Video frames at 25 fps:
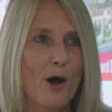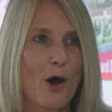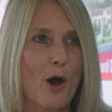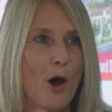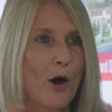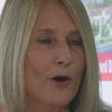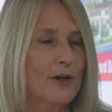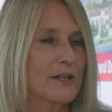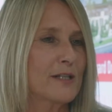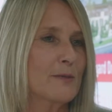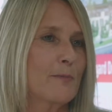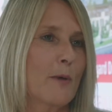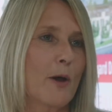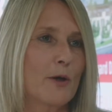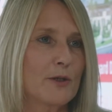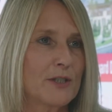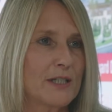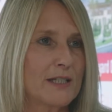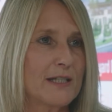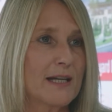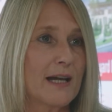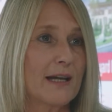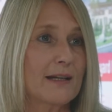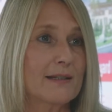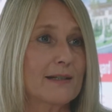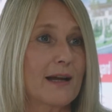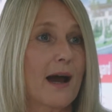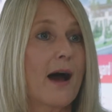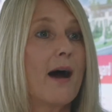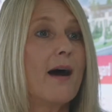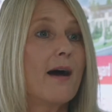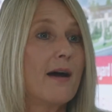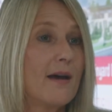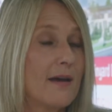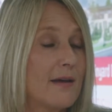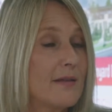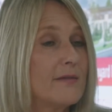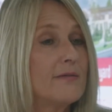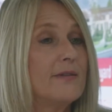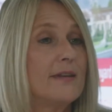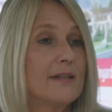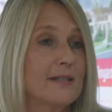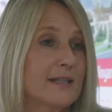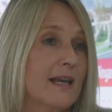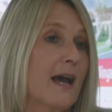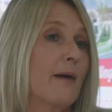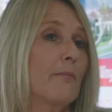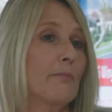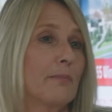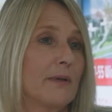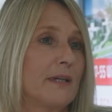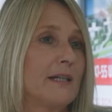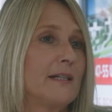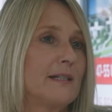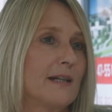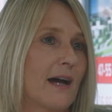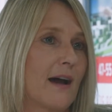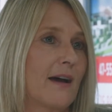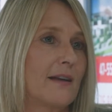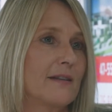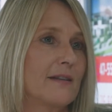on a smoke detector, this company does.